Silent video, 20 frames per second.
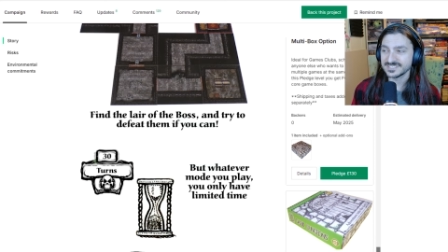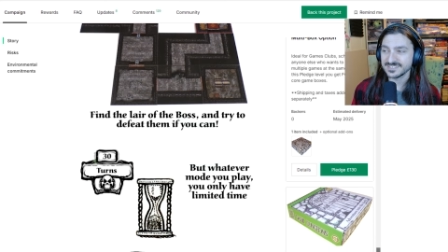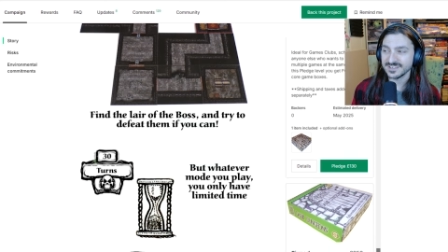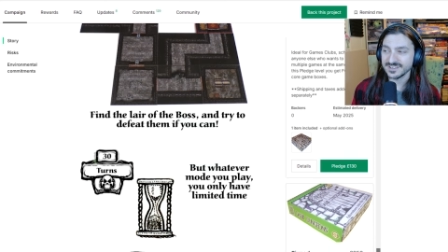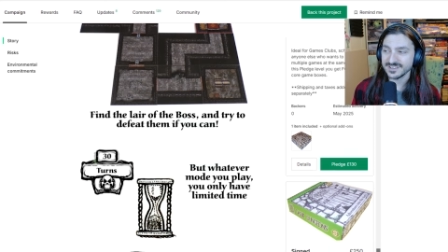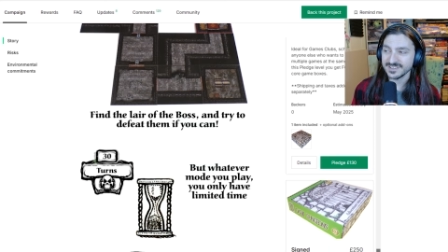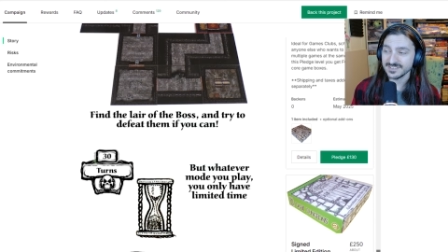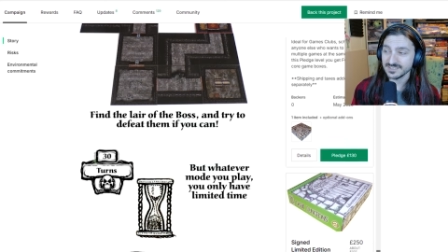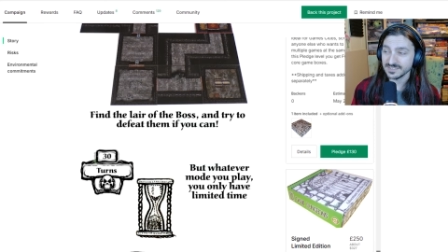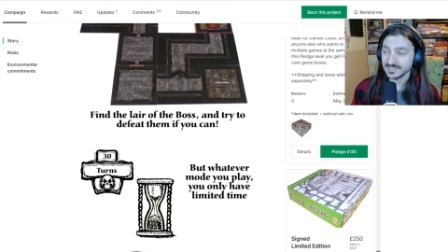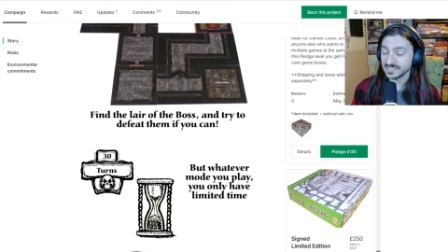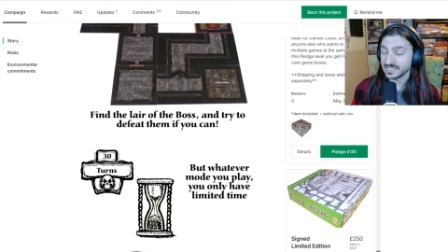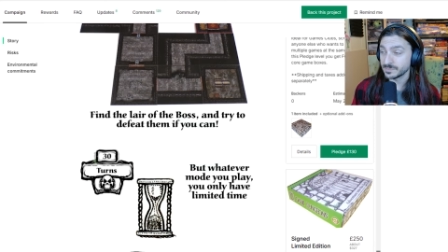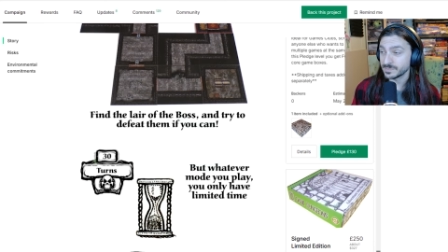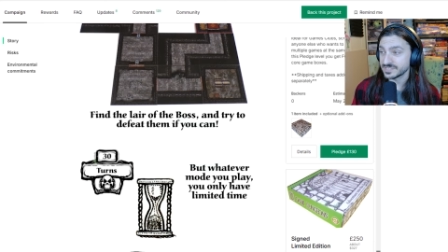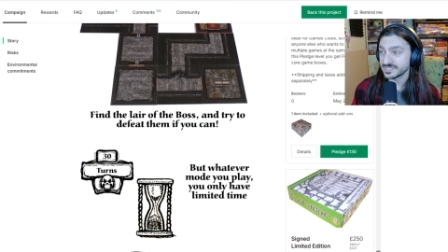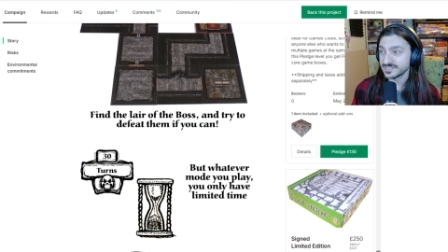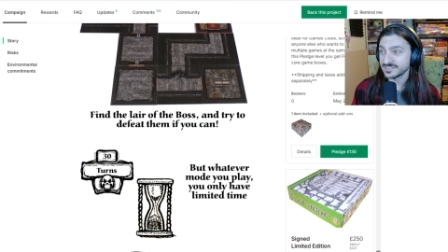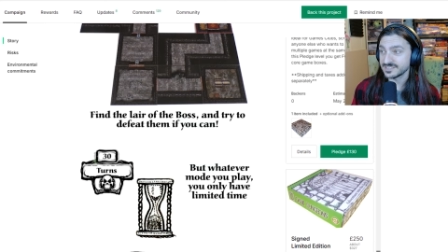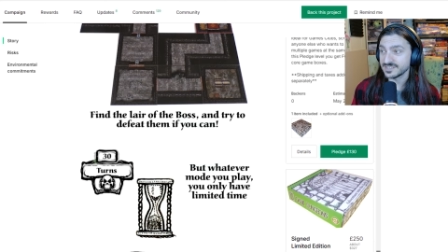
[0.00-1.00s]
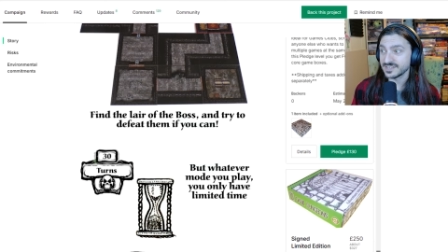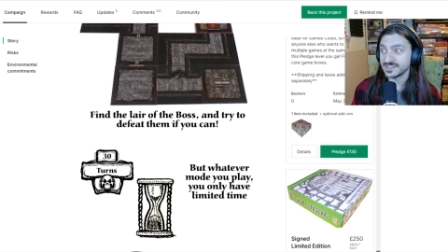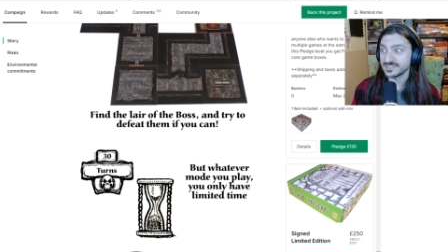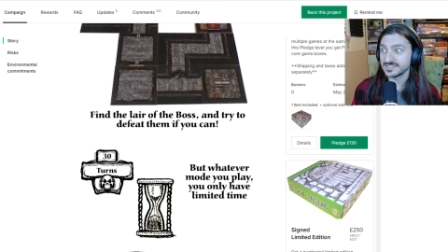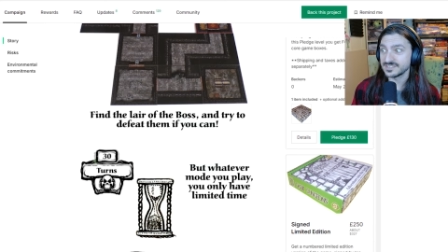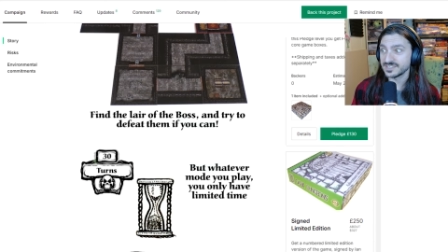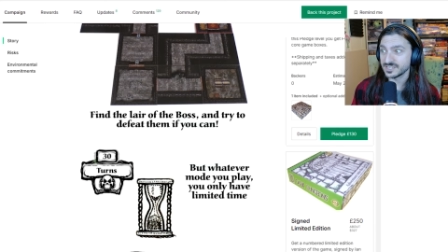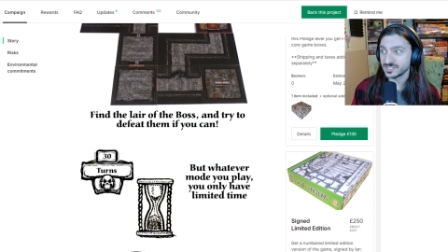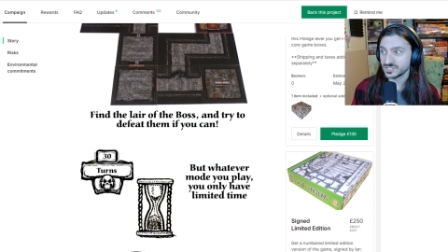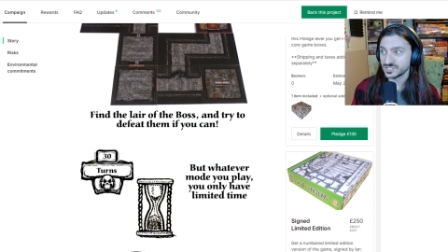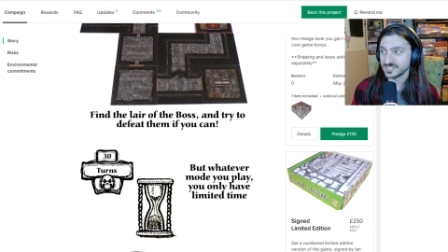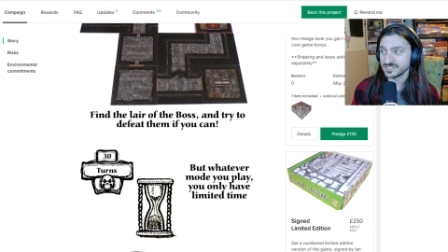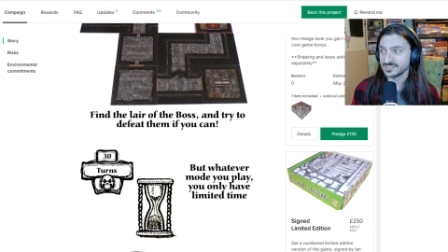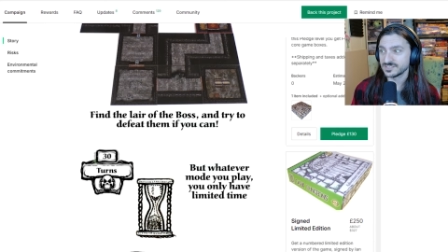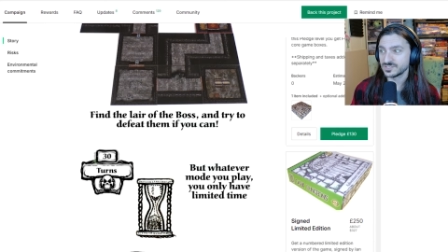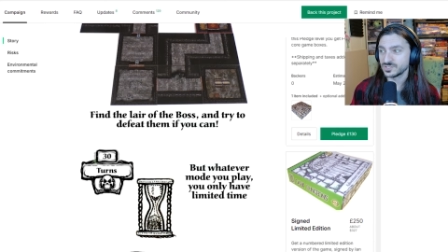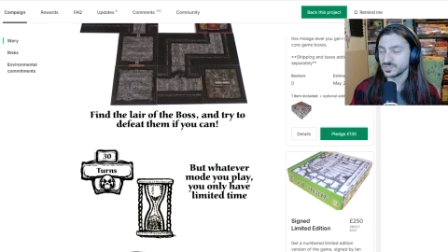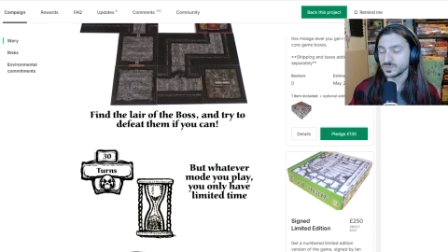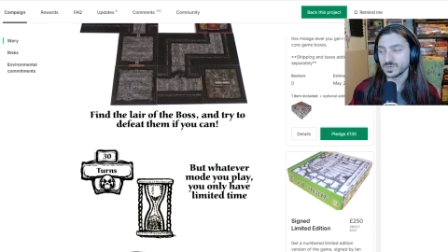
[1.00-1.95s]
Signed limited edition,